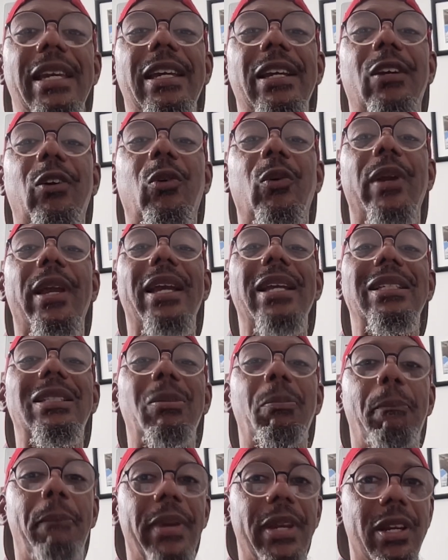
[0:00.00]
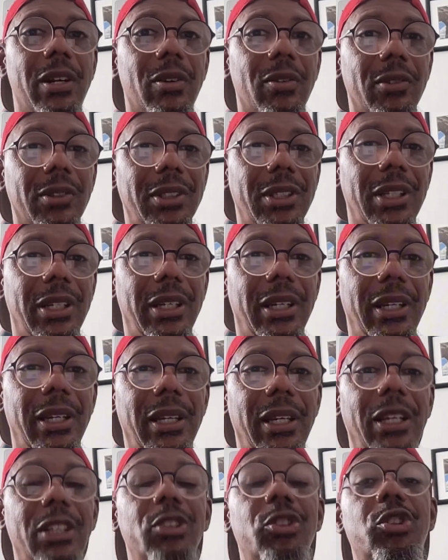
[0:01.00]
it creates bills,
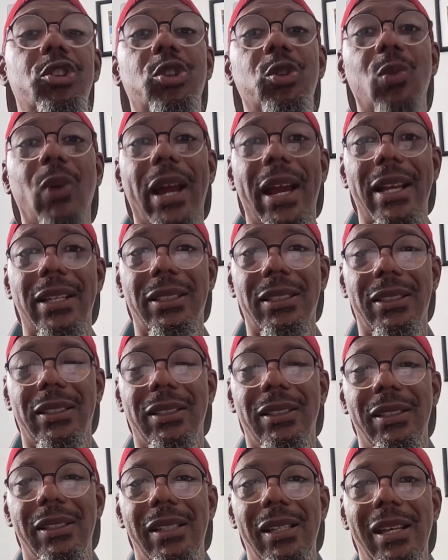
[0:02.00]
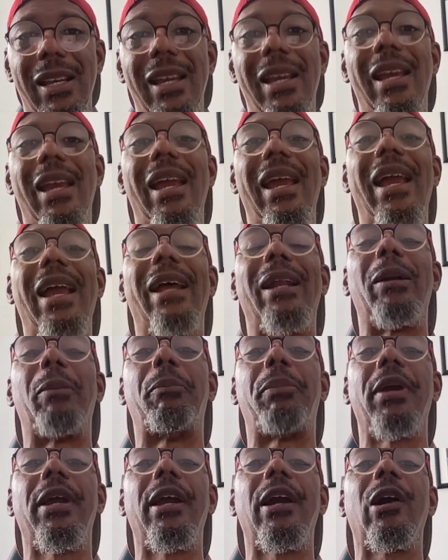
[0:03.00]
stress, and a
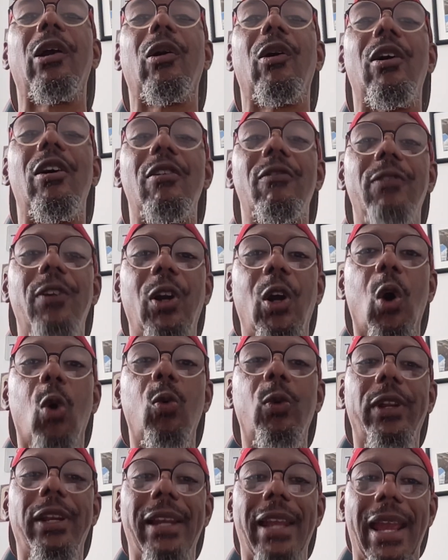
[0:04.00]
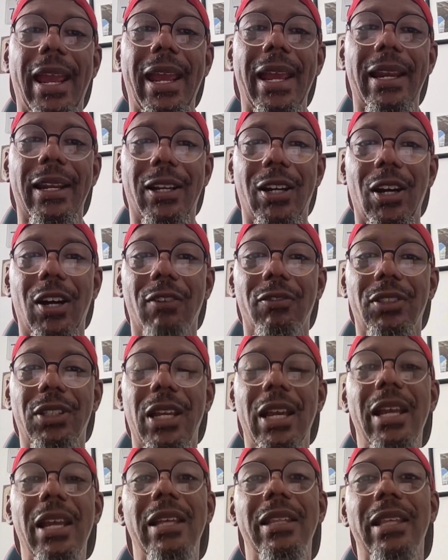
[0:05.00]
pair of golden
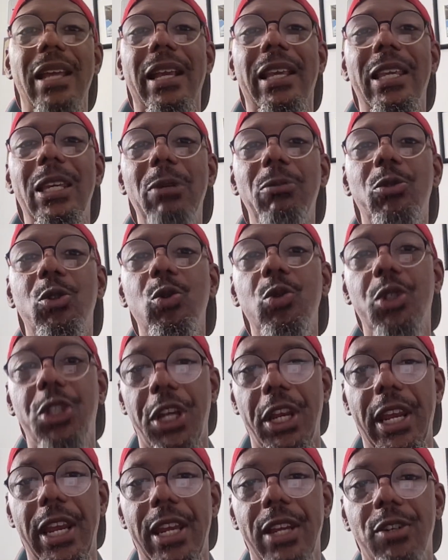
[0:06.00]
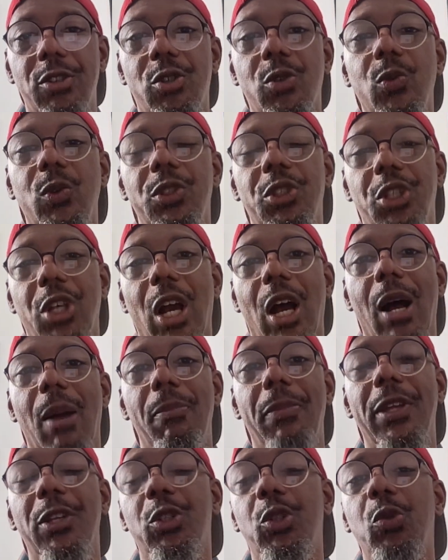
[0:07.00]
handcuffs that keeps you chained to a
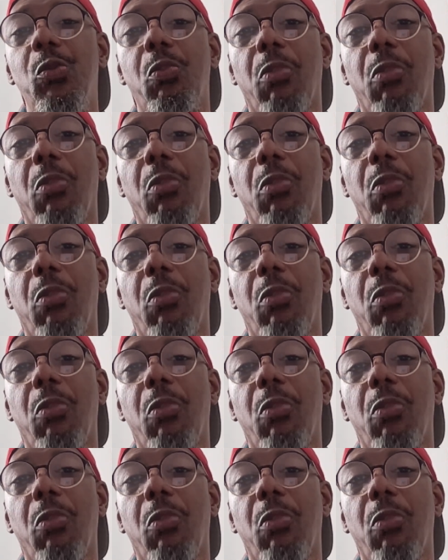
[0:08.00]
job that you